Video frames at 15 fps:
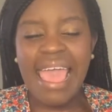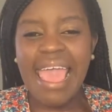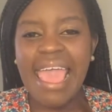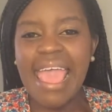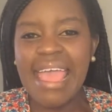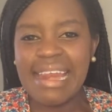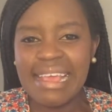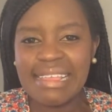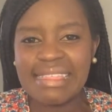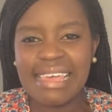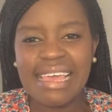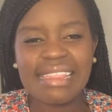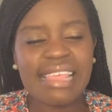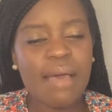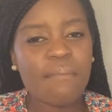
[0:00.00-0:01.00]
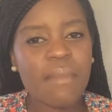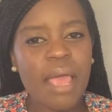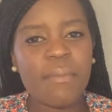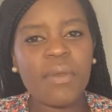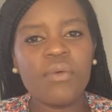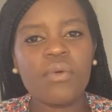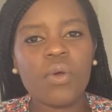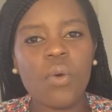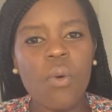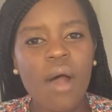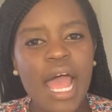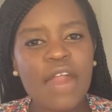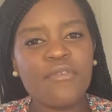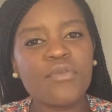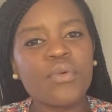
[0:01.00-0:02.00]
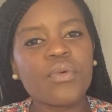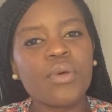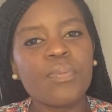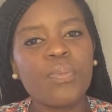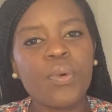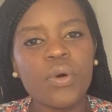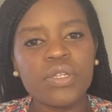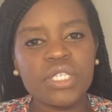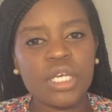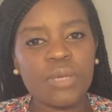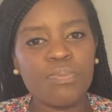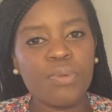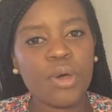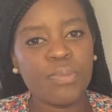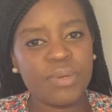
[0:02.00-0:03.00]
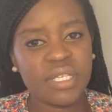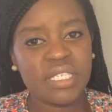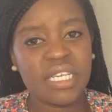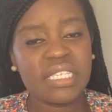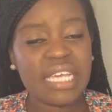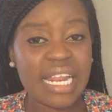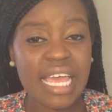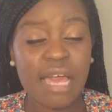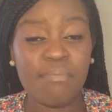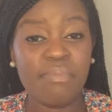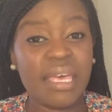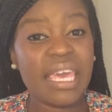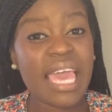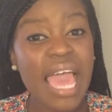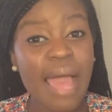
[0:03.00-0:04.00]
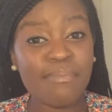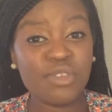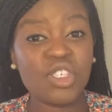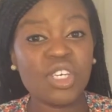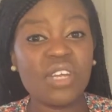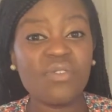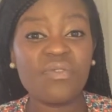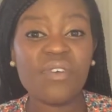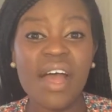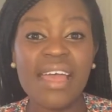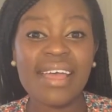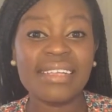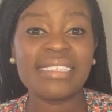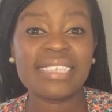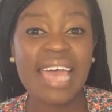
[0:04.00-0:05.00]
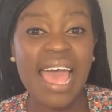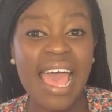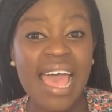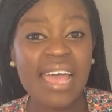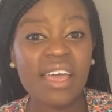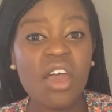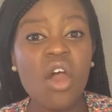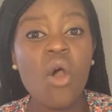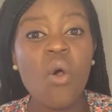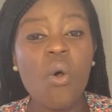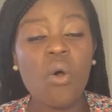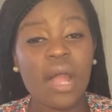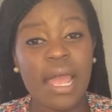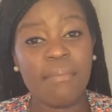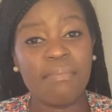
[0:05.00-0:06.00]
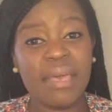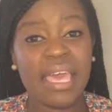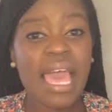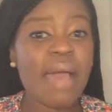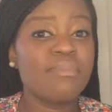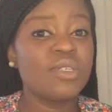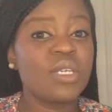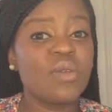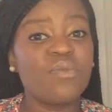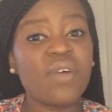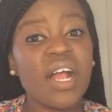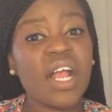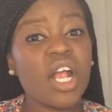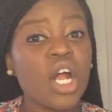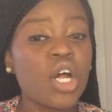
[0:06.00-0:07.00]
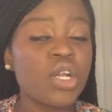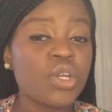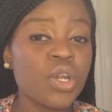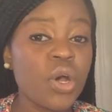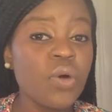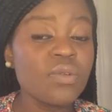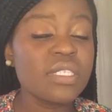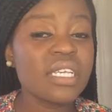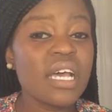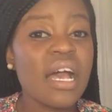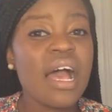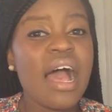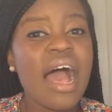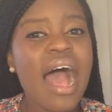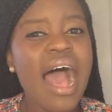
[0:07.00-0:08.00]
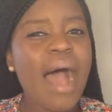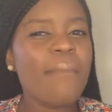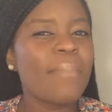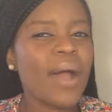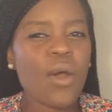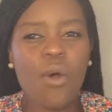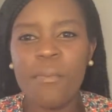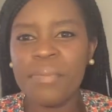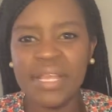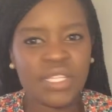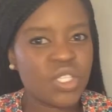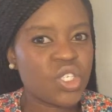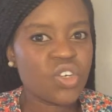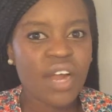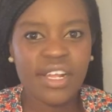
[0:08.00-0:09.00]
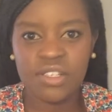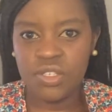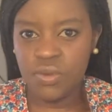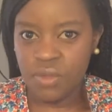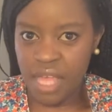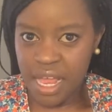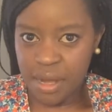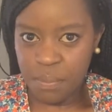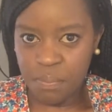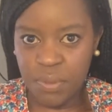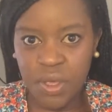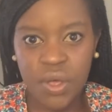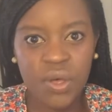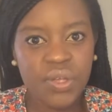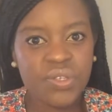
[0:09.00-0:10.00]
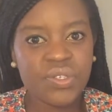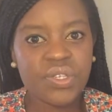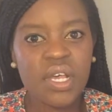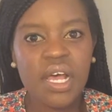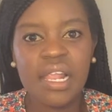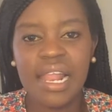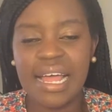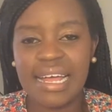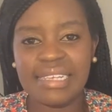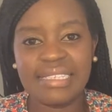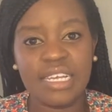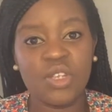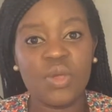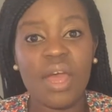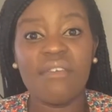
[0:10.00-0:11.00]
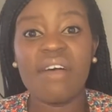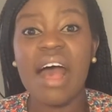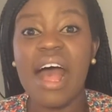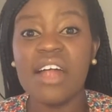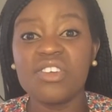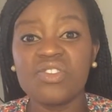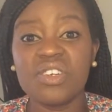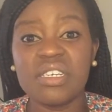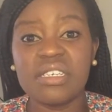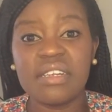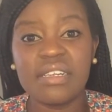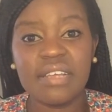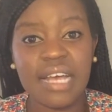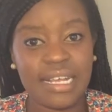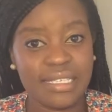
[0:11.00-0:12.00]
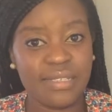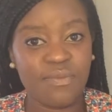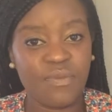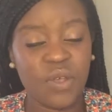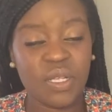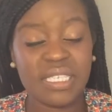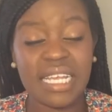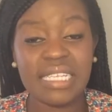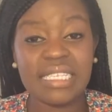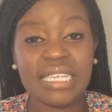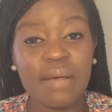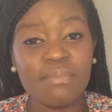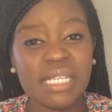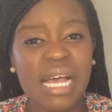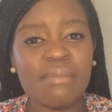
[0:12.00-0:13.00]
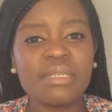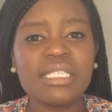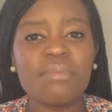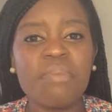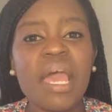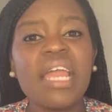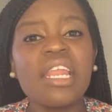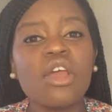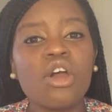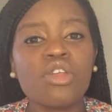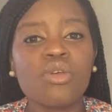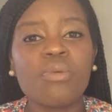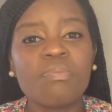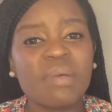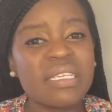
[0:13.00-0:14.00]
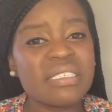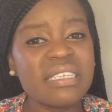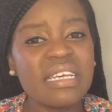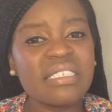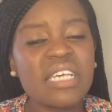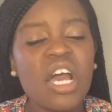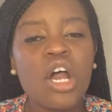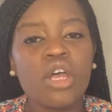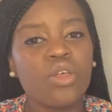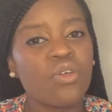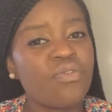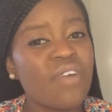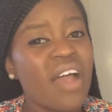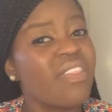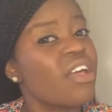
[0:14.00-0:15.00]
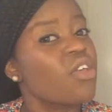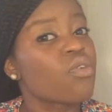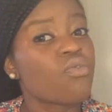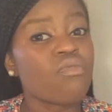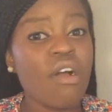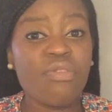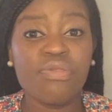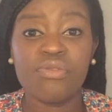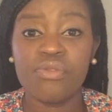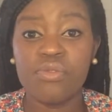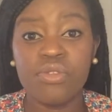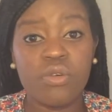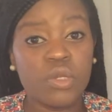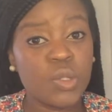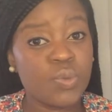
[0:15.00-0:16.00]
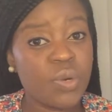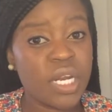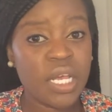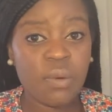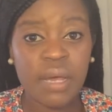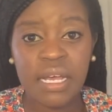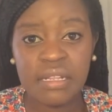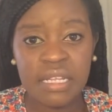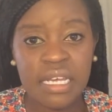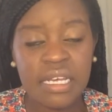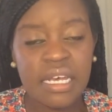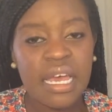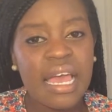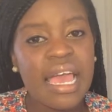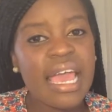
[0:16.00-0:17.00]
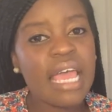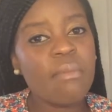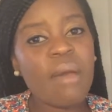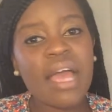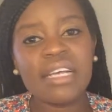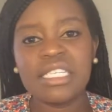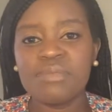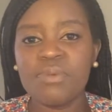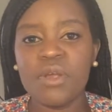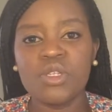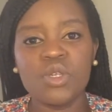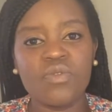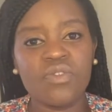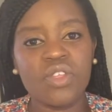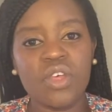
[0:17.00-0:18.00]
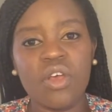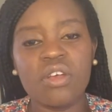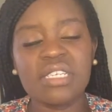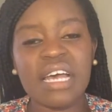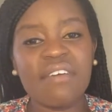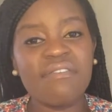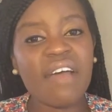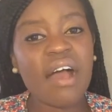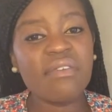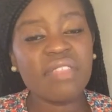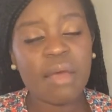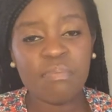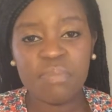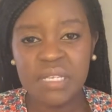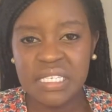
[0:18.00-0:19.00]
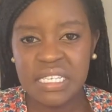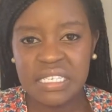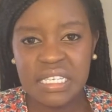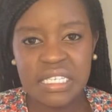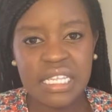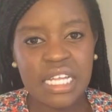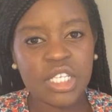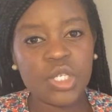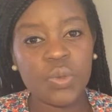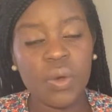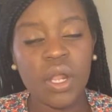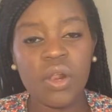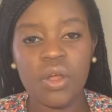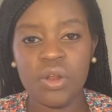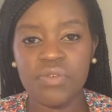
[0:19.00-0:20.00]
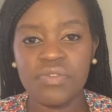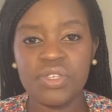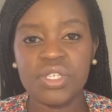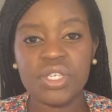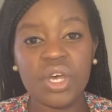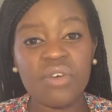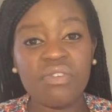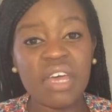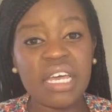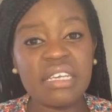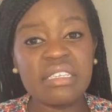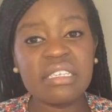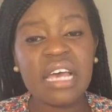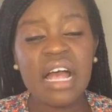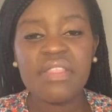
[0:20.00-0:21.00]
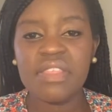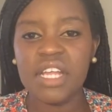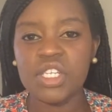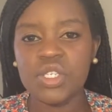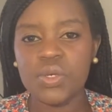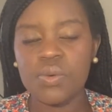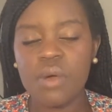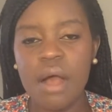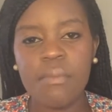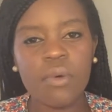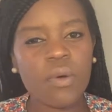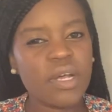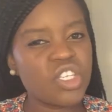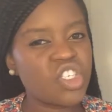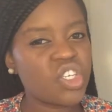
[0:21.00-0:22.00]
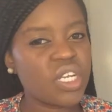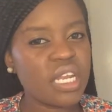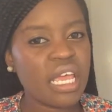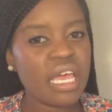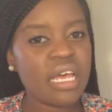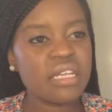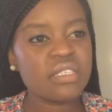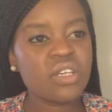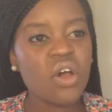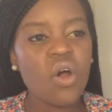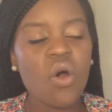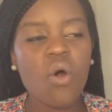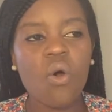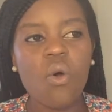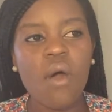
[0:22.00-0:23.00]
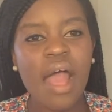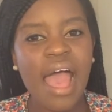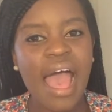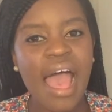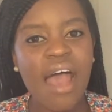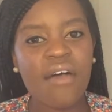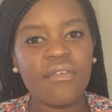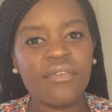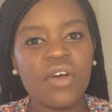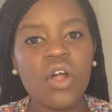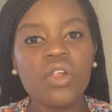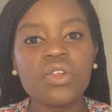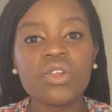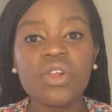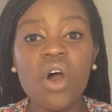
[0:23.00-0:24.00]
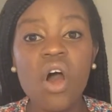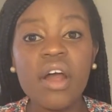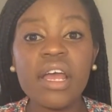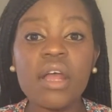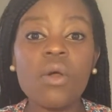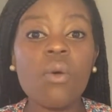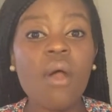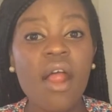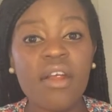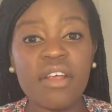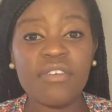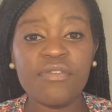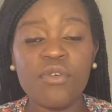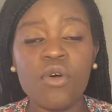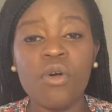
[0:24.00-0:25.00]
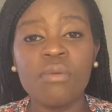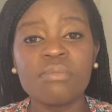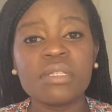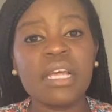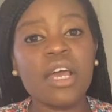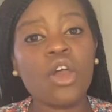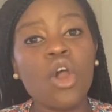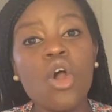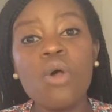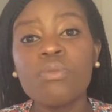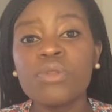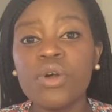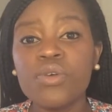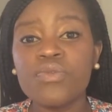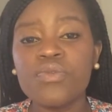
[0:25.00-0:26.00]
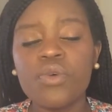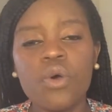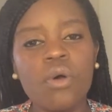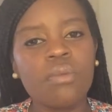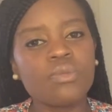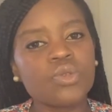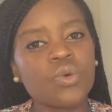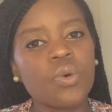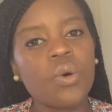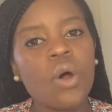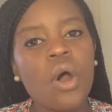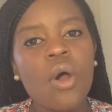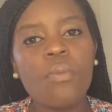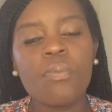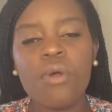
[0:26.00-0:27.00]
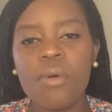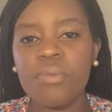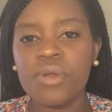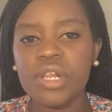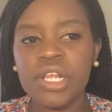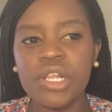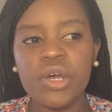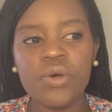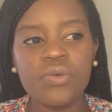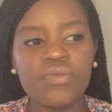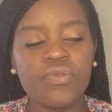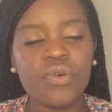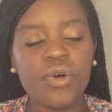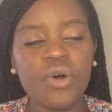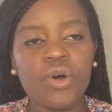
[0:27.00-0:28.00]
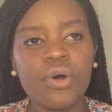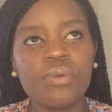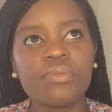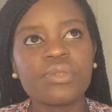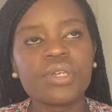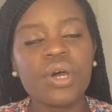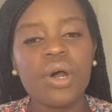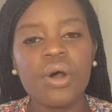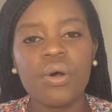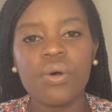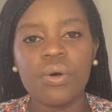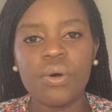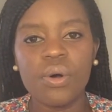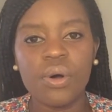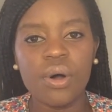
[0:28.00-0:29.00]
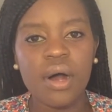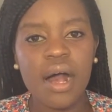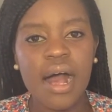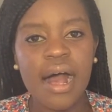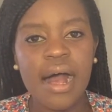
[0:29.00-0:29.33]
Anything that may be required for reporting purposes and can be captured via tag or can be captured via a note, by all means, try to do that, because like I said, you have 100 custom fields, and sometimes depending on your business, you'll find that you'll run through those pretty quickly. In my experience over the years, I found that businesses that do a lot of surveys, that do questionnaires, or have long inquiry forms like home loan forms or property loan forms, or